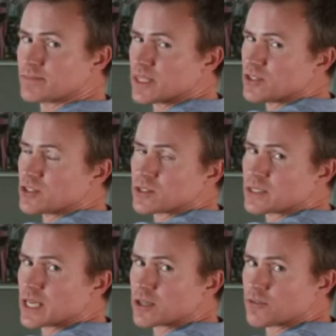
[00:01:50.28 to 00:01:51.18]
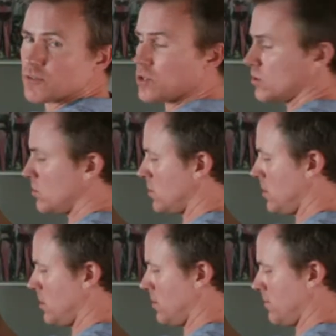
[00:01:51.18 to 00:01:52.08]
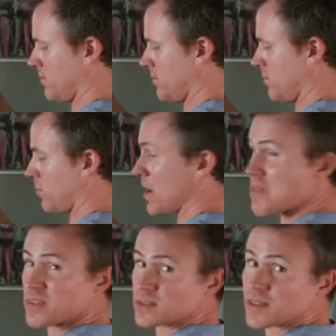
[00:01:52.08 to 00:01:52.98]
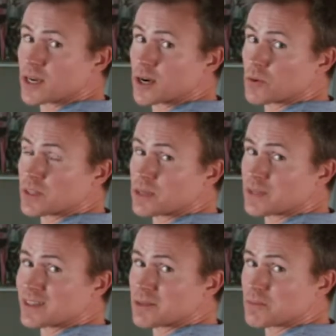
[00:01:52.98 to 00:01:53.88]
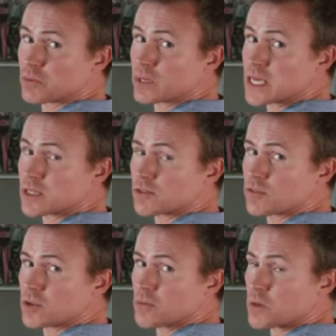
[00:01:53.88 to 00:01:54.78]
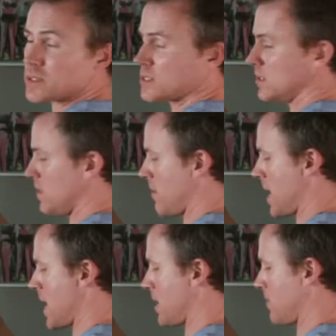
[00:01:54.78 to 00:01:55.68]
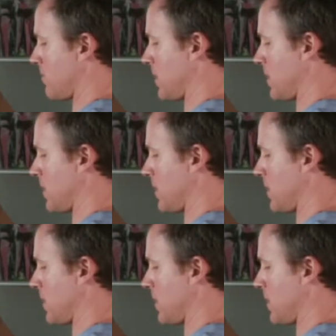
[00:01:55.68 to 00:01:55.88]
And you just take a few breaths there with them. Let them breathe a few moments into that.